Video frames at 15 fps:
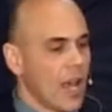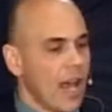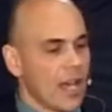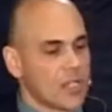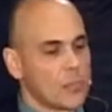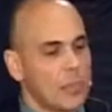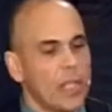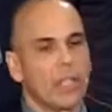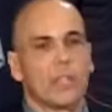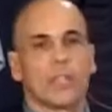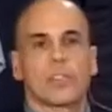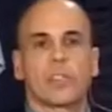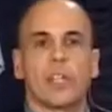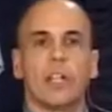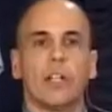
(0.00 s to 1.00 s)
has been the
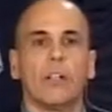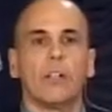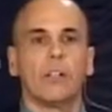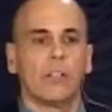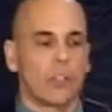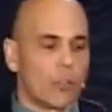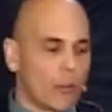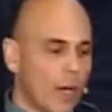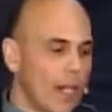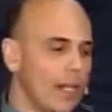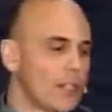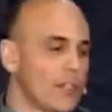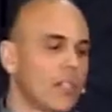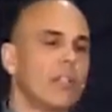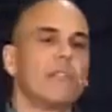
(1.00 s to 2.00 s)
single
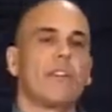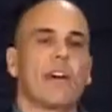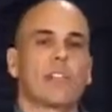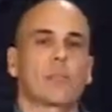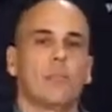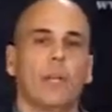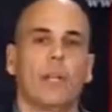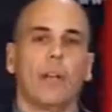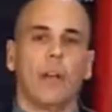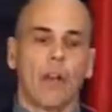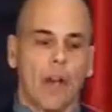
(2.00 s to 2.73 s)
greatest investment